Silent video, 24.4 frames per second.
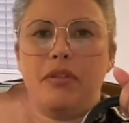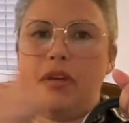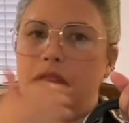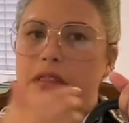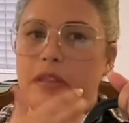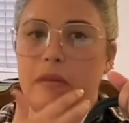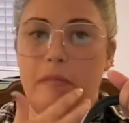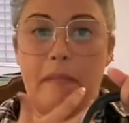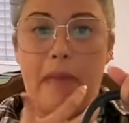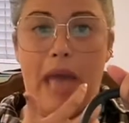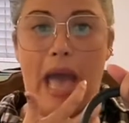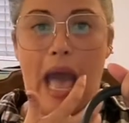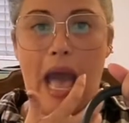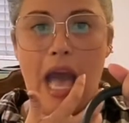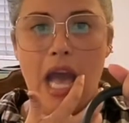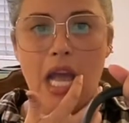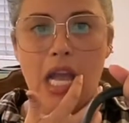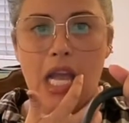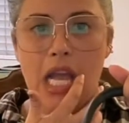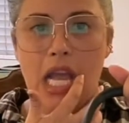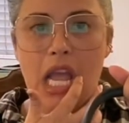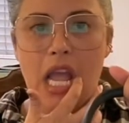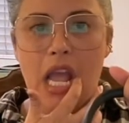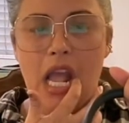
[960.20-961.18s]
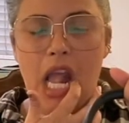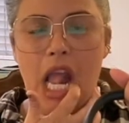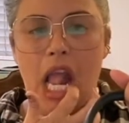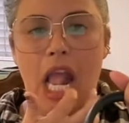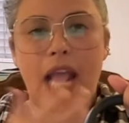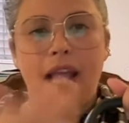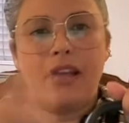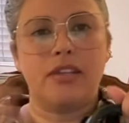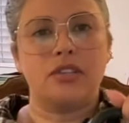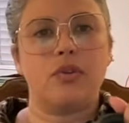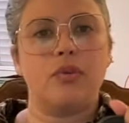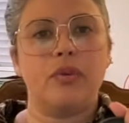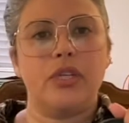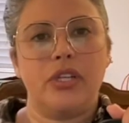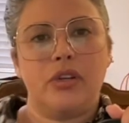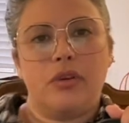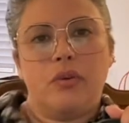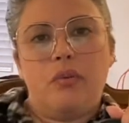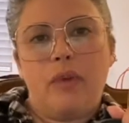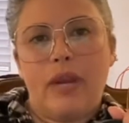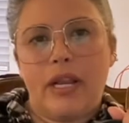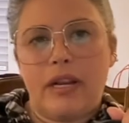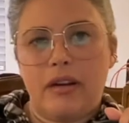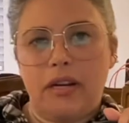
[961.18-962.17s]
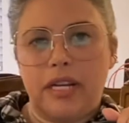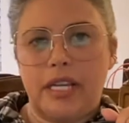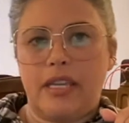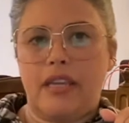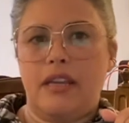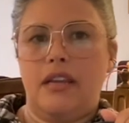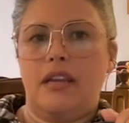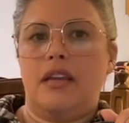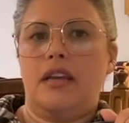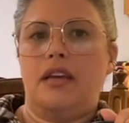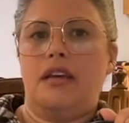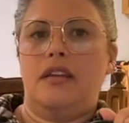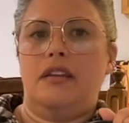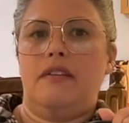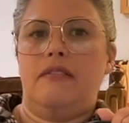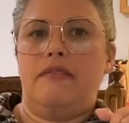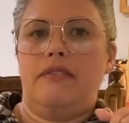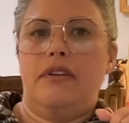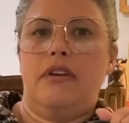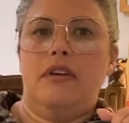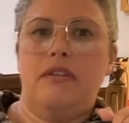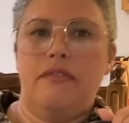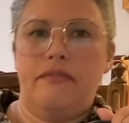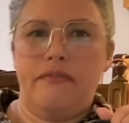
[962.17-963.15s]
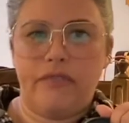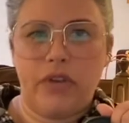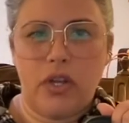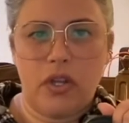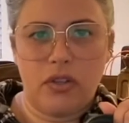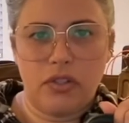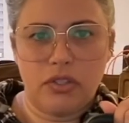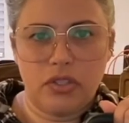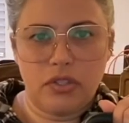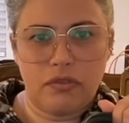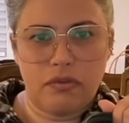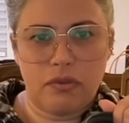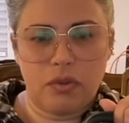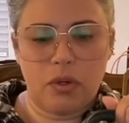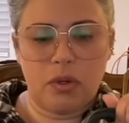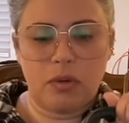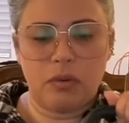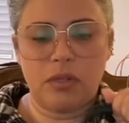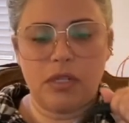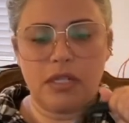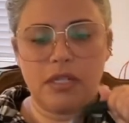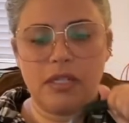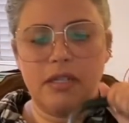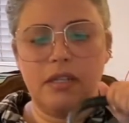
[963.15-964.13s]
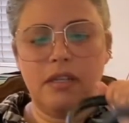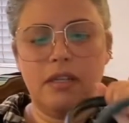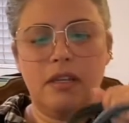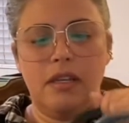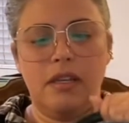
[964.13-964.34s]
on the back. So when you're wearing it, it kind of falls forward.